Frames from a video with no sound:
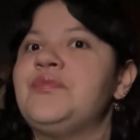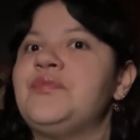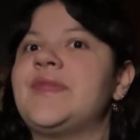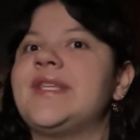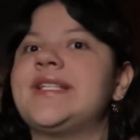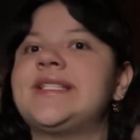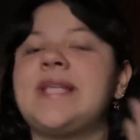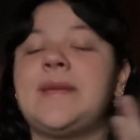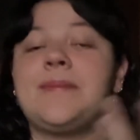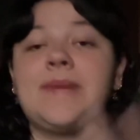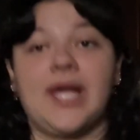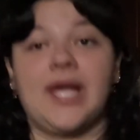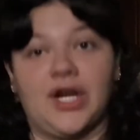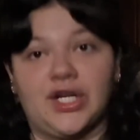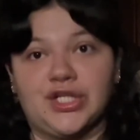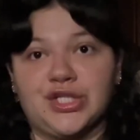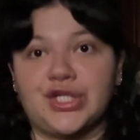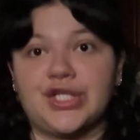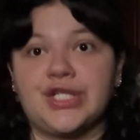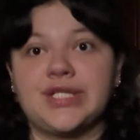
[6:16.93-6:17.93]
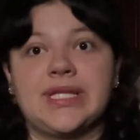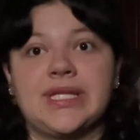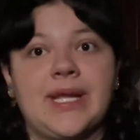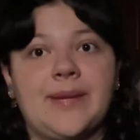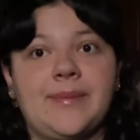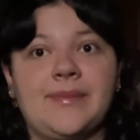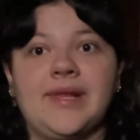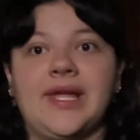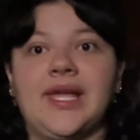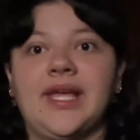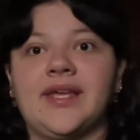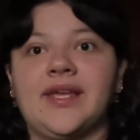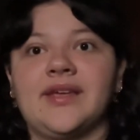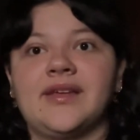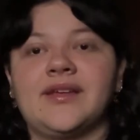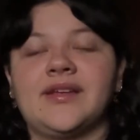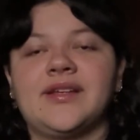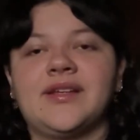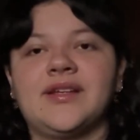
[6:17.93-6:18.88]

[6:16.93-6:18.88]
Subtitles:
the same characters, same like,